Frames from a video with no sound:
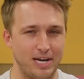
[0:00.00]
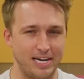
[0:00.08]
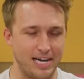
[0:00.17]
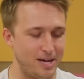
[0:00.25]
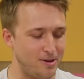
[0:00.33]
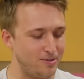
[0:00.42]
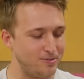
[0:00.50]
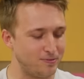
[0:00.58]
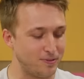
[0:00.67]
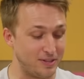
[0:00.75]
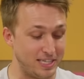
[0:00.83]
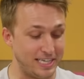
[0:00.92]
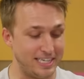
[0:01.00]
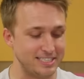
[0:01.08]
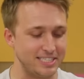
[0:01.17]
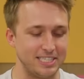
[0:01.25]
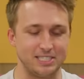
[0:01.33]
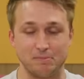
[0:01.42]
right now for
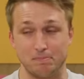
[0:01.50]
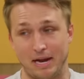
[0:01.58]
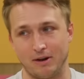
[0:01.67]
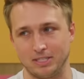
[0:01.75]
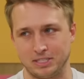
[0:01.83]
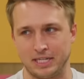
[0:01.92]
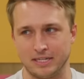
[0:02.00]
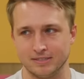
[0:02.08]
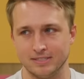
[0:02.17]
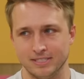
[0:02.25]
these is embarrassing.